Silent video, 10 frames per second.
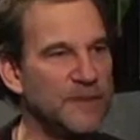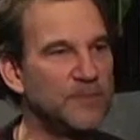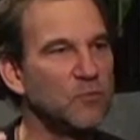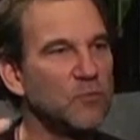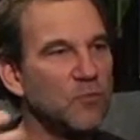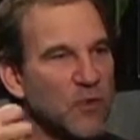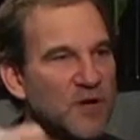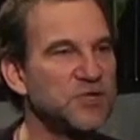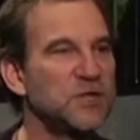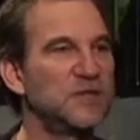people will
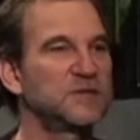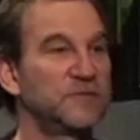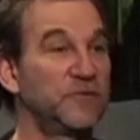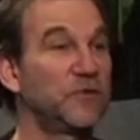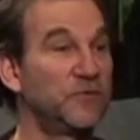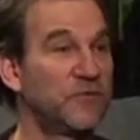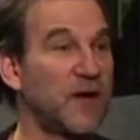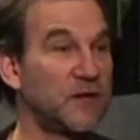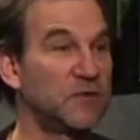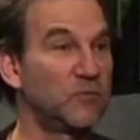rush in to fill the
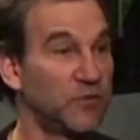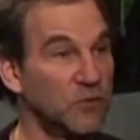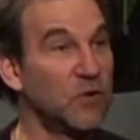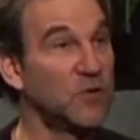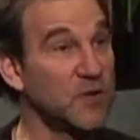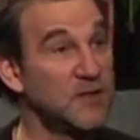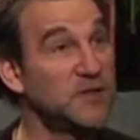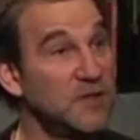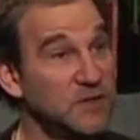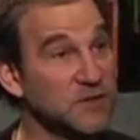vacuum with their own
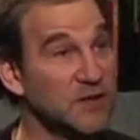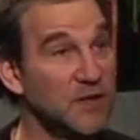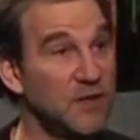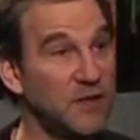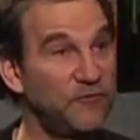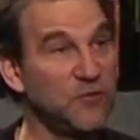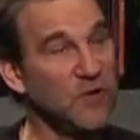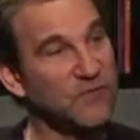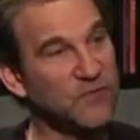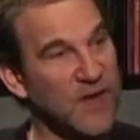ideas. If you
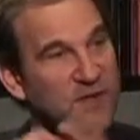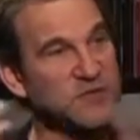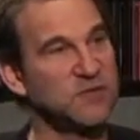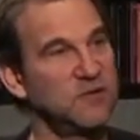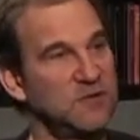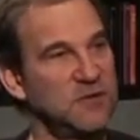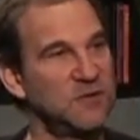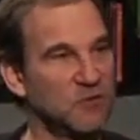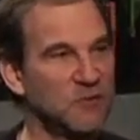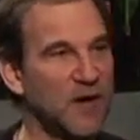have executed
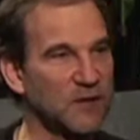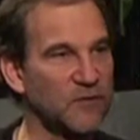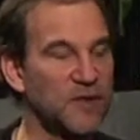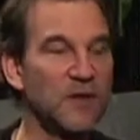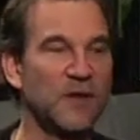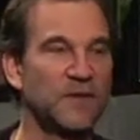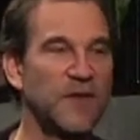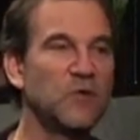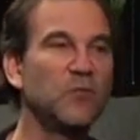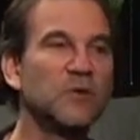it correctly,
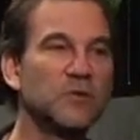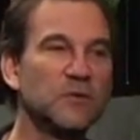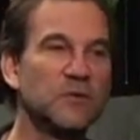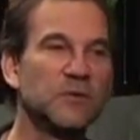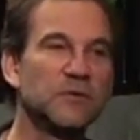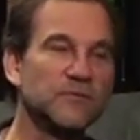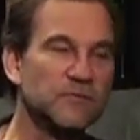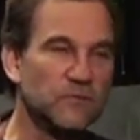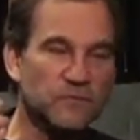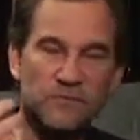they will
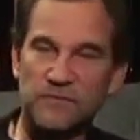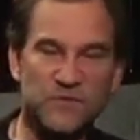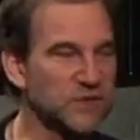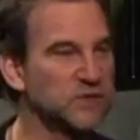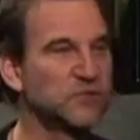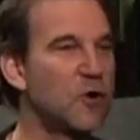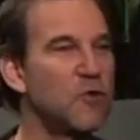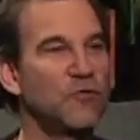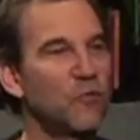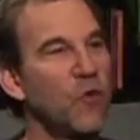just
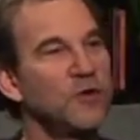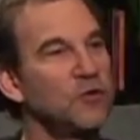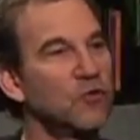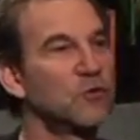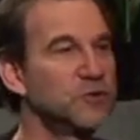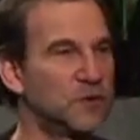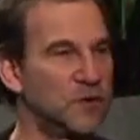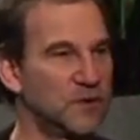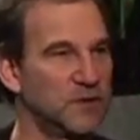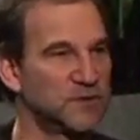go with what you're
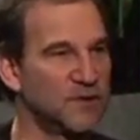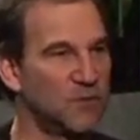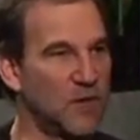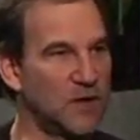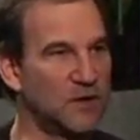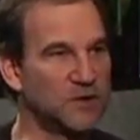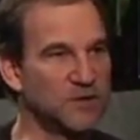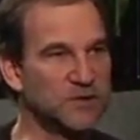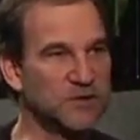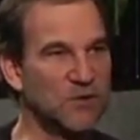doing in some way.
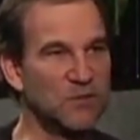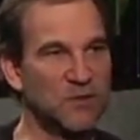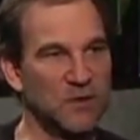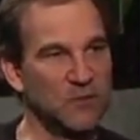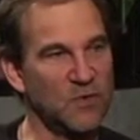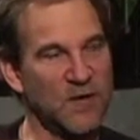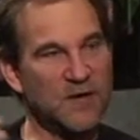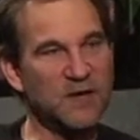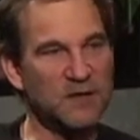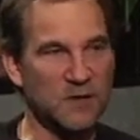So when I
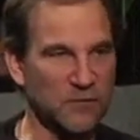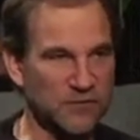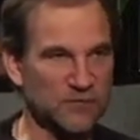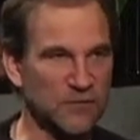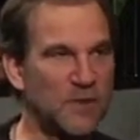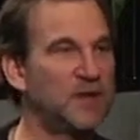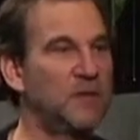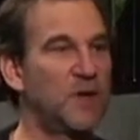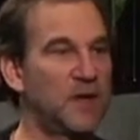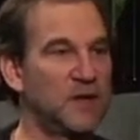get notes from
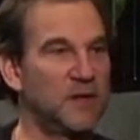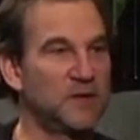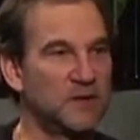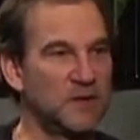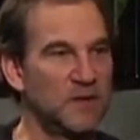anybody,